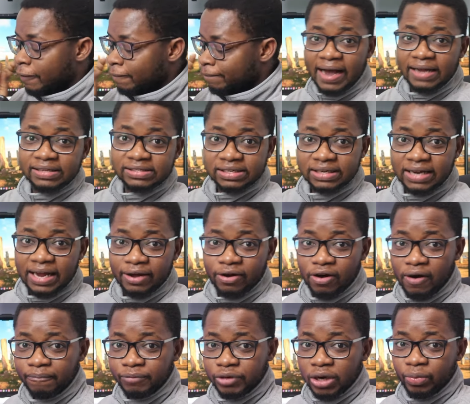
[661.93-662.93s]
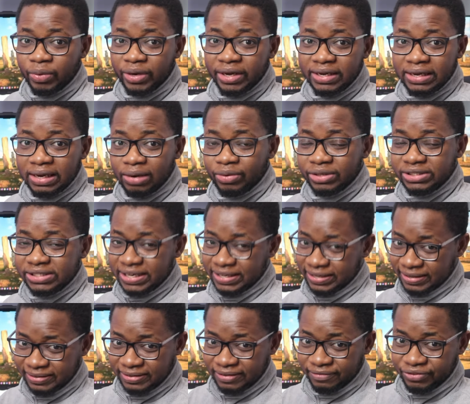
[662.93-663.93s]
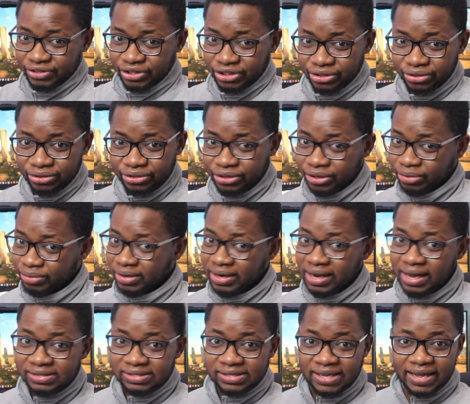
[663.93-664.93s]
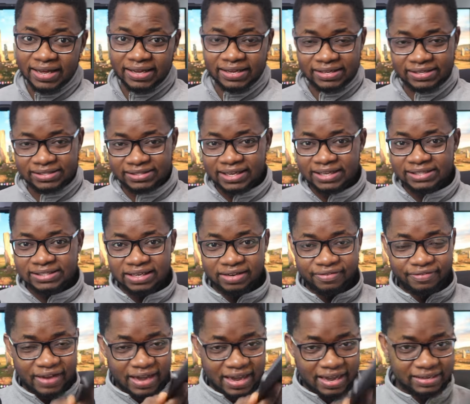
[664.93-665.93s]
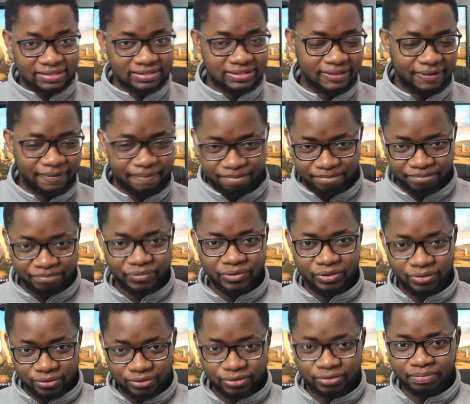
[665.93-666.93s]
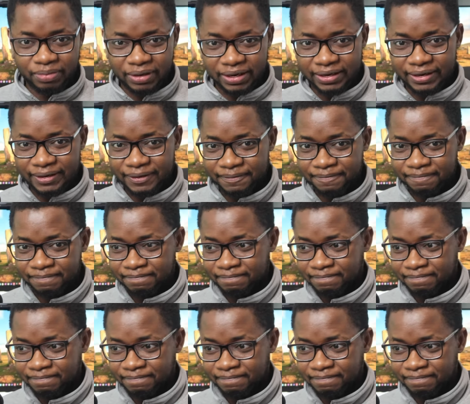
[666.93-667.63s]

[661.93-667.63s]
Until I come your way again with yet another video, you know what I say. Stay safe and goodbye.